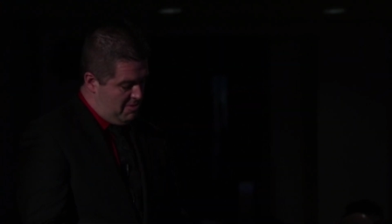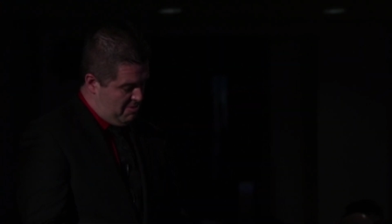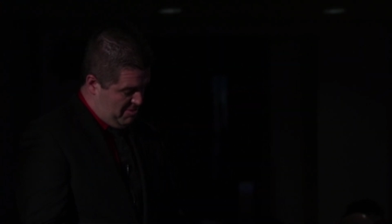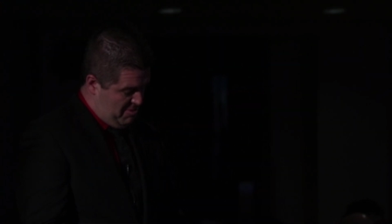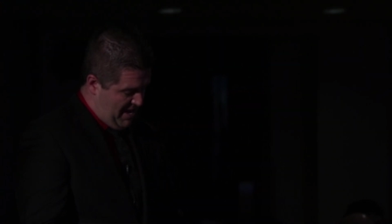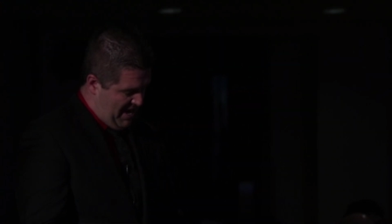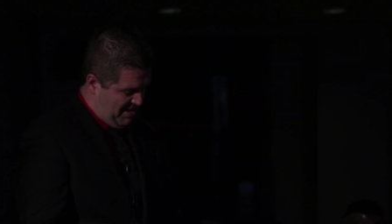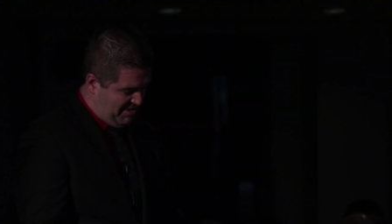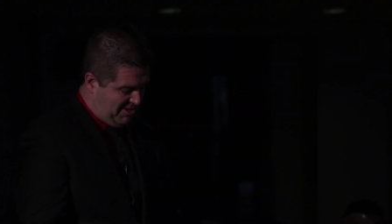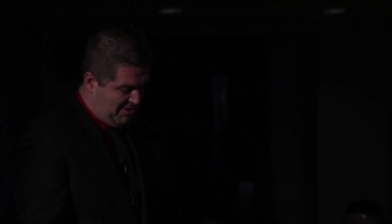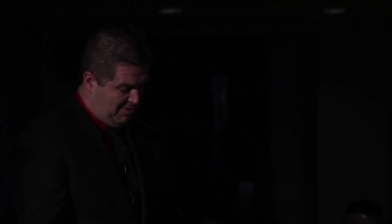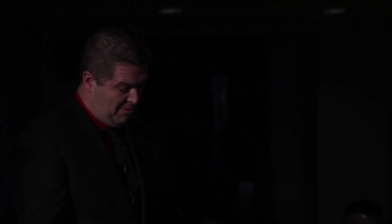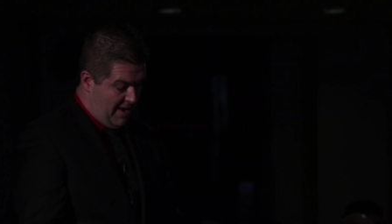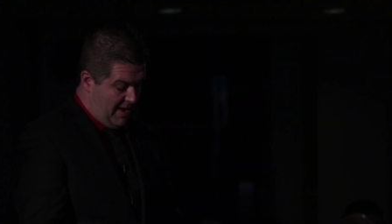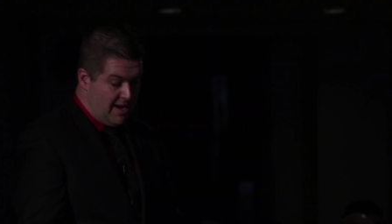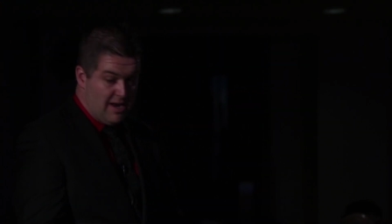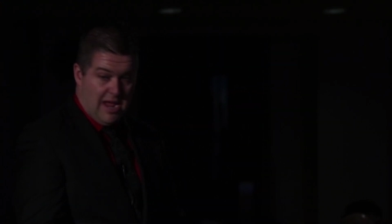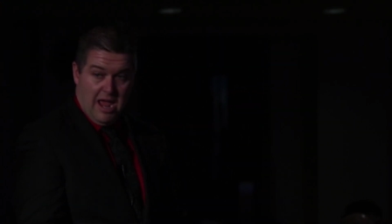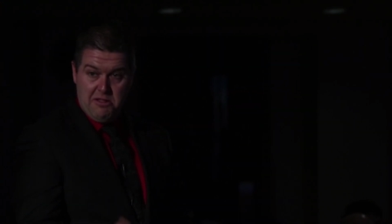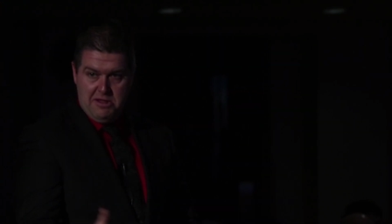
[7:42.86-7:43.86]
That's
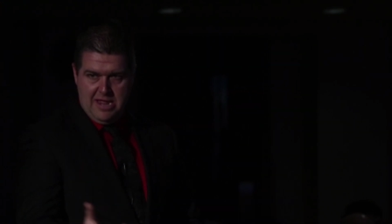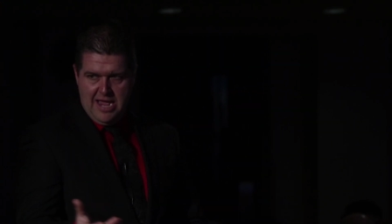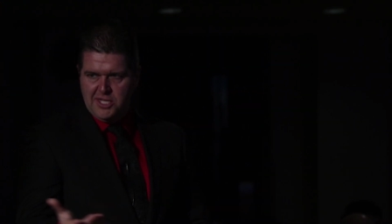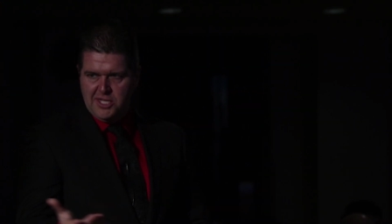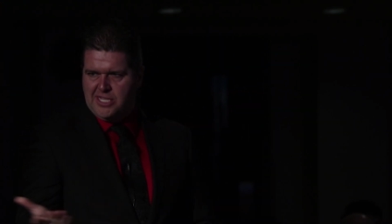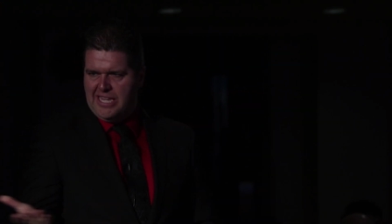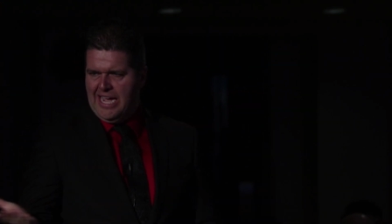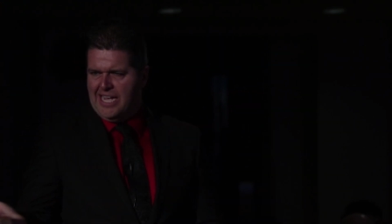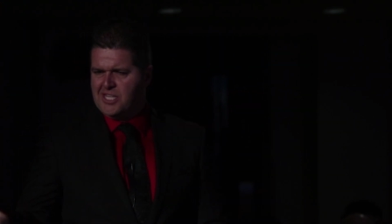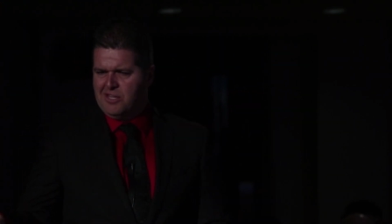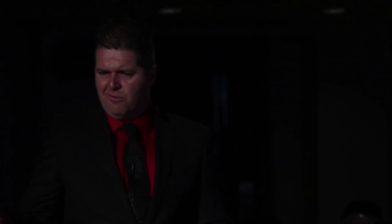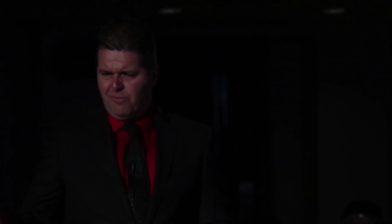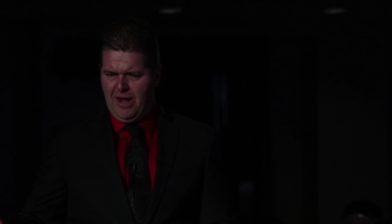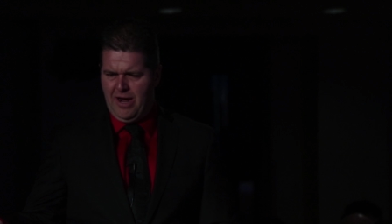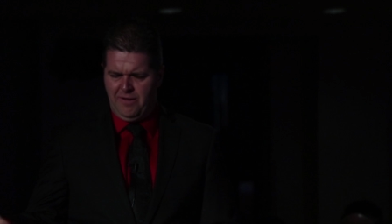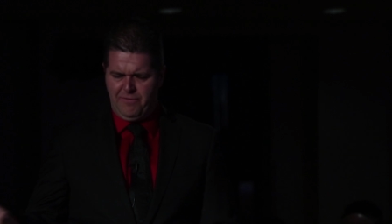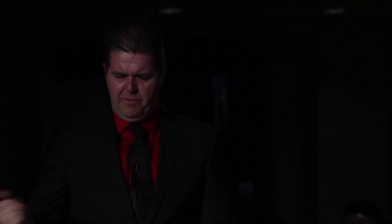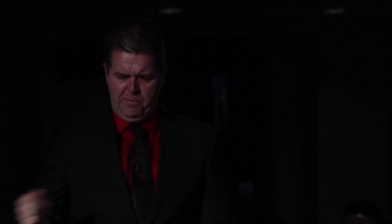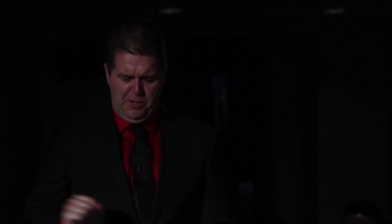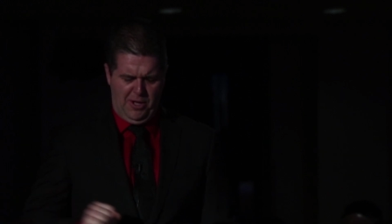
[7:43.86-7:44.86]
great, and yes, that's a round
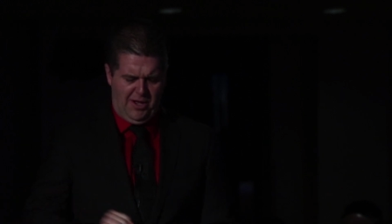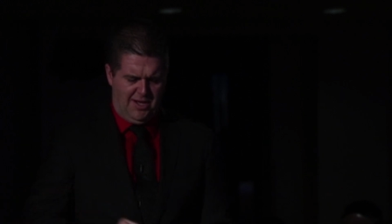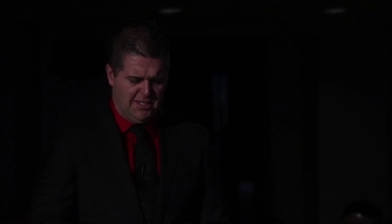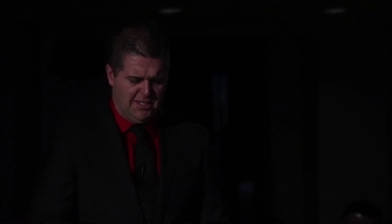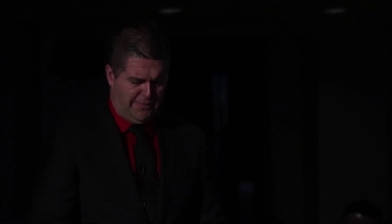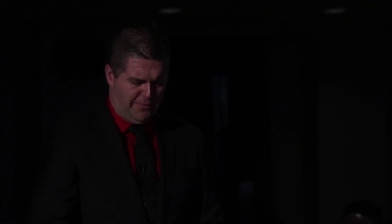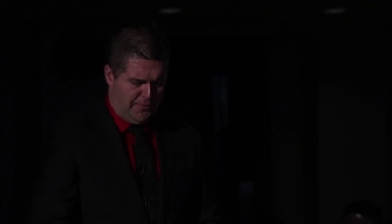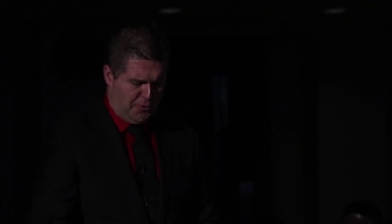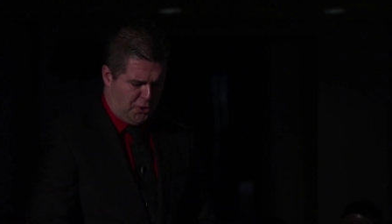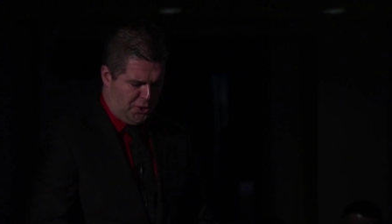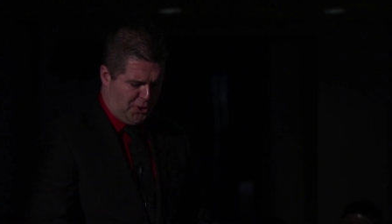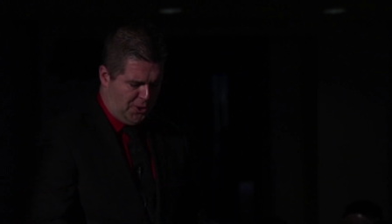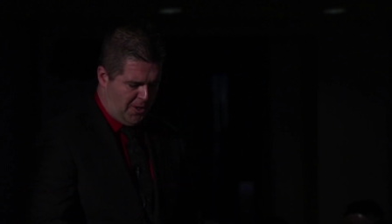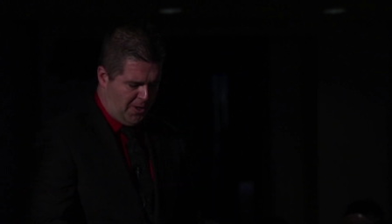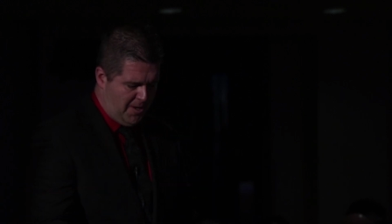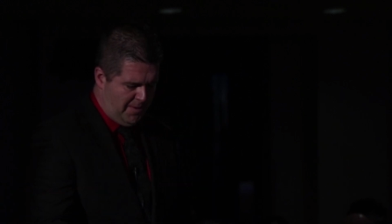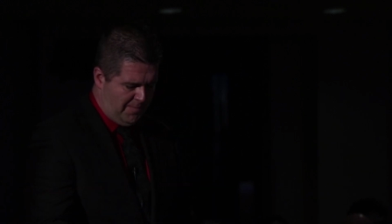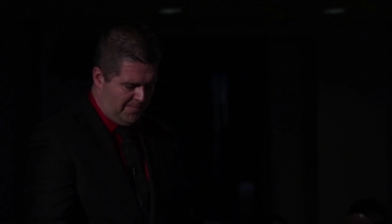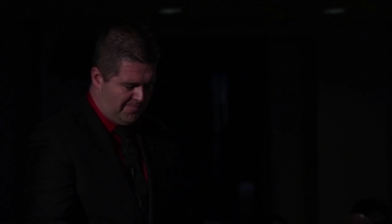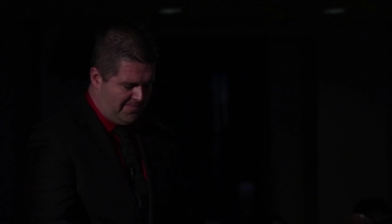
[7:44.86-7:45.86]
of applause for sure.